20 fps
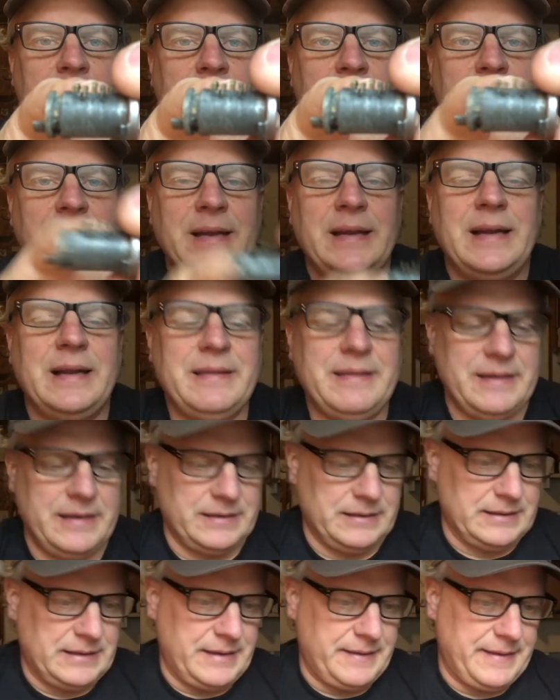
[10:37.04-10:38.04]
And I think
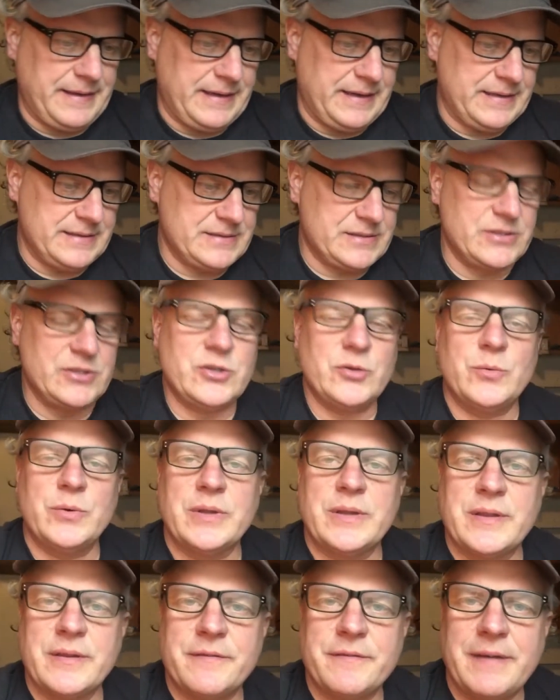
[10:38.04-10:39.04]
a lot of that has to do
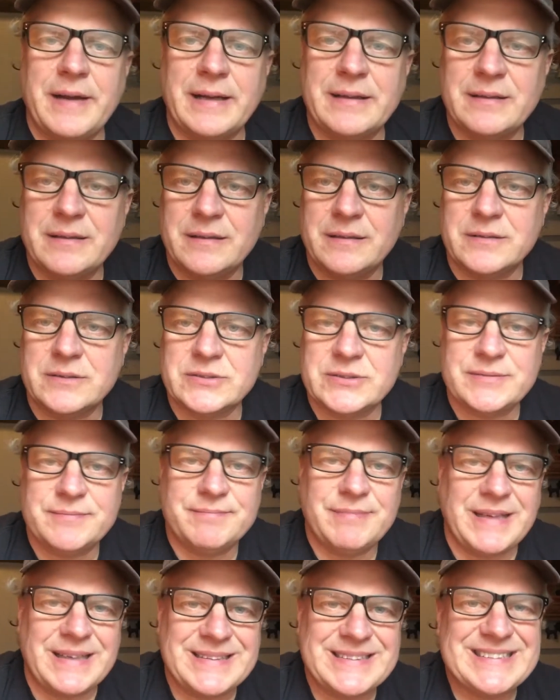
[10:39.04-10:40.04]
with the fact that there's
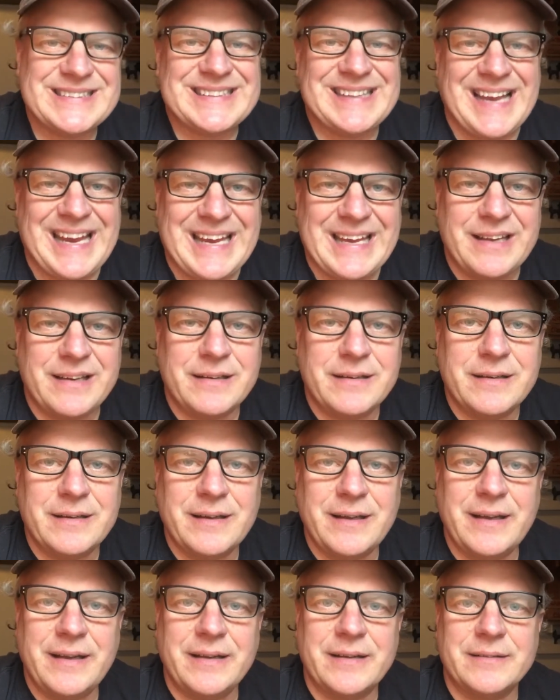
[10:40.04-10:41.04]
like sand
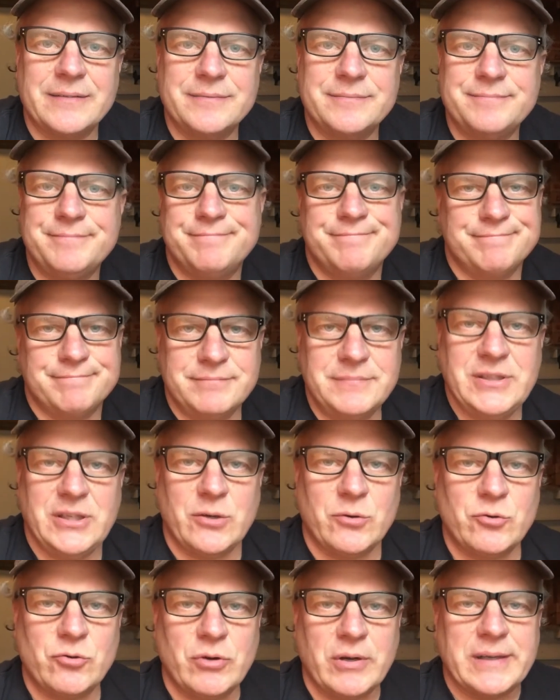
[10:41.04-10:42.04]
and
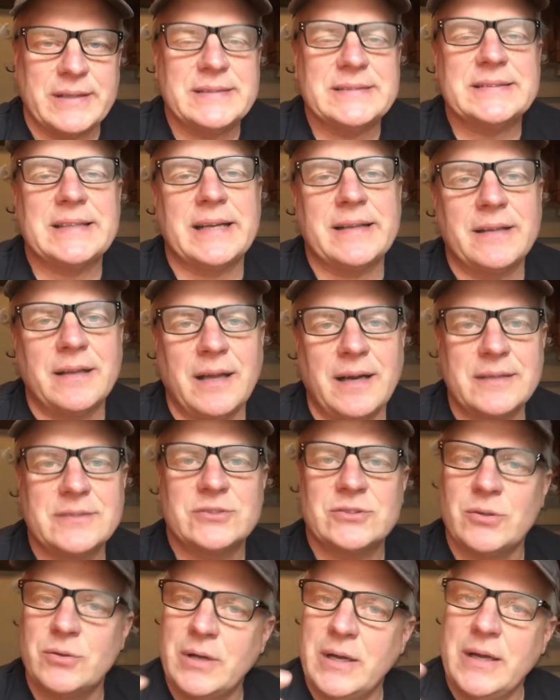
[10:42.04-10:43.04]
crud inside the lock.
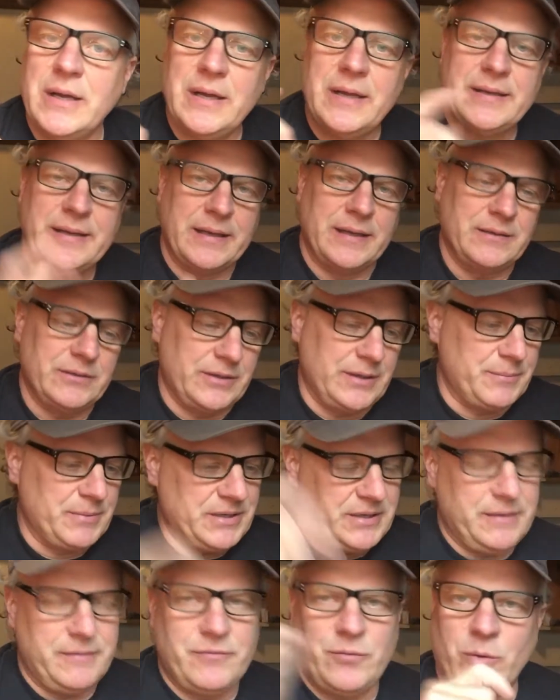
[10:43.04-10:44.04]
So take a little
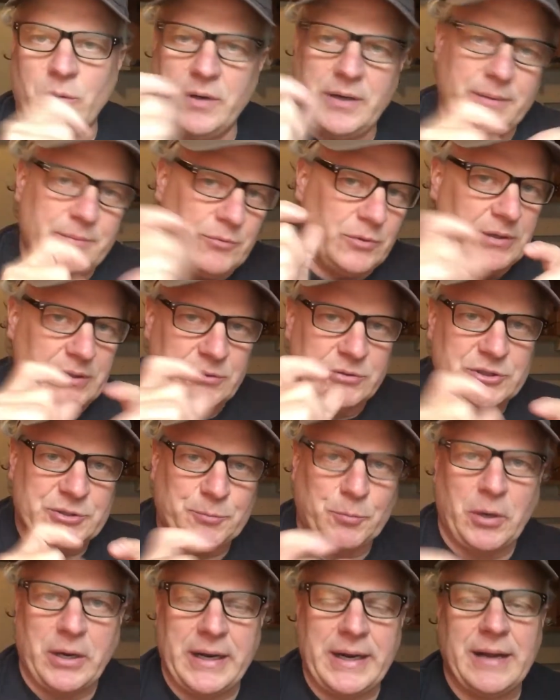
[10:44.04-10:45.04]
WD-40 and really go
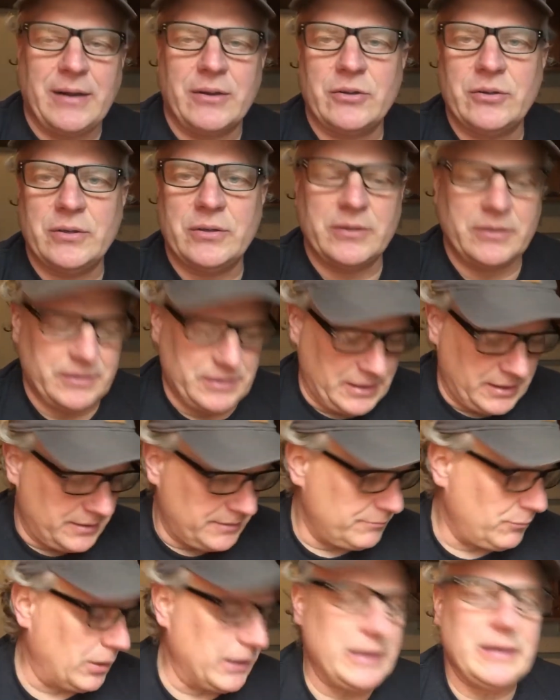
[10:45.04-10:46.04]
spray it out
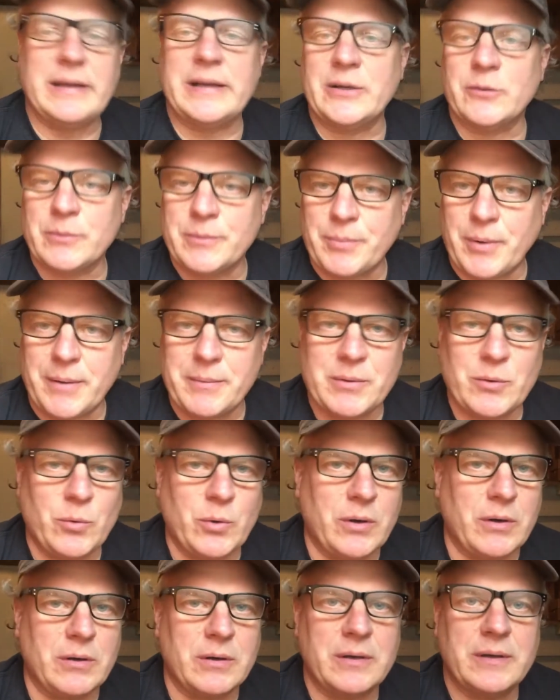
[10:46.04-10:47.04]
good. Brake cleaner would probably
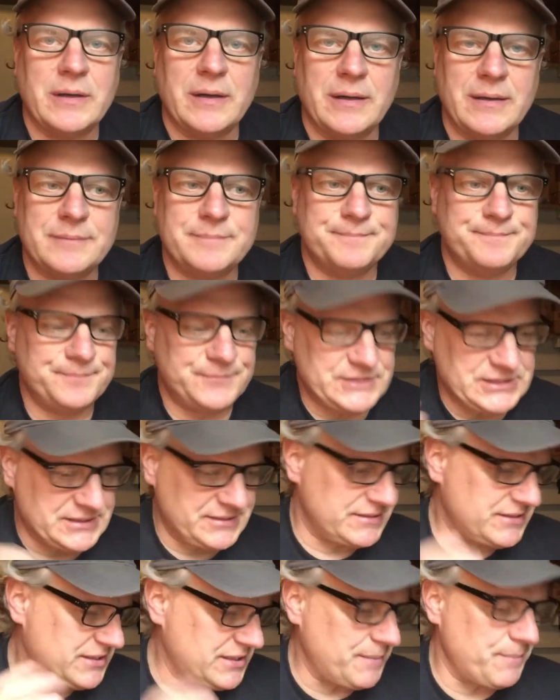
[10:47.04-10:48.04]
work.
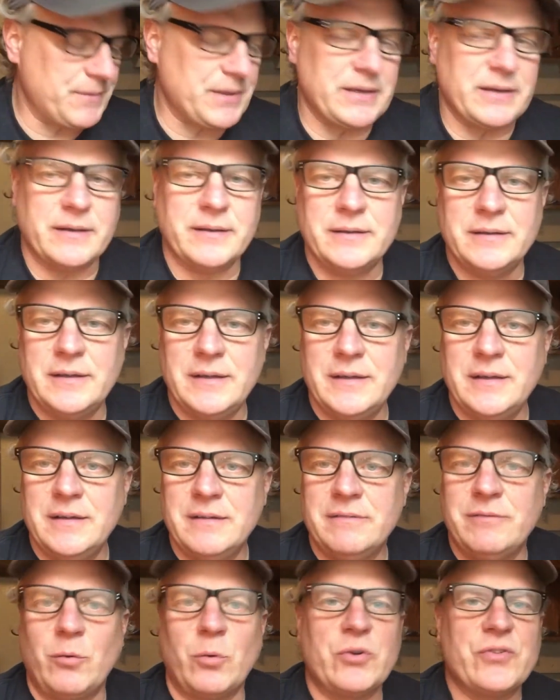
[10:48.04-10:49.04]
Just something to
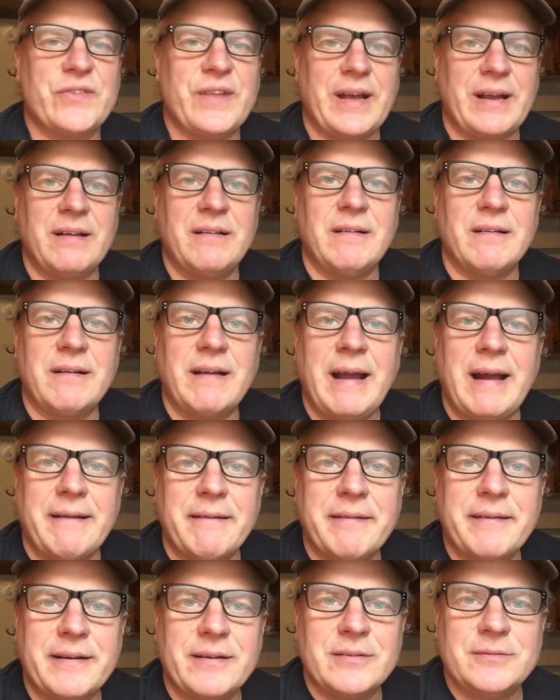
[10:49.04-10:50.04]
force that gunk out
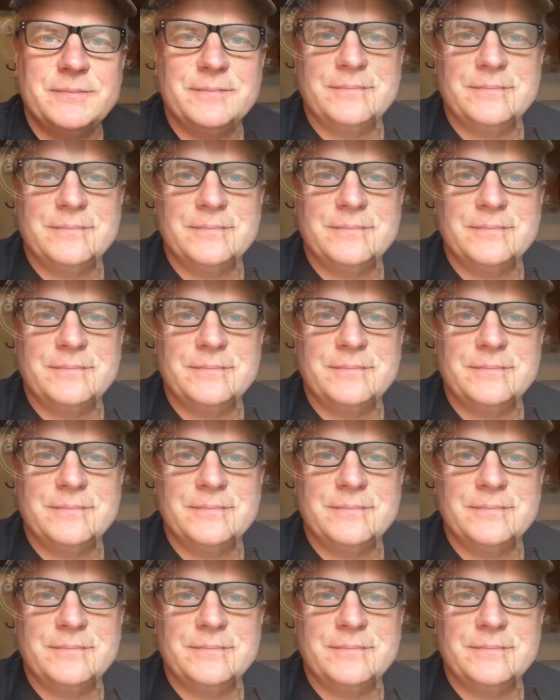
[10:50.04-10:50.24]
of there.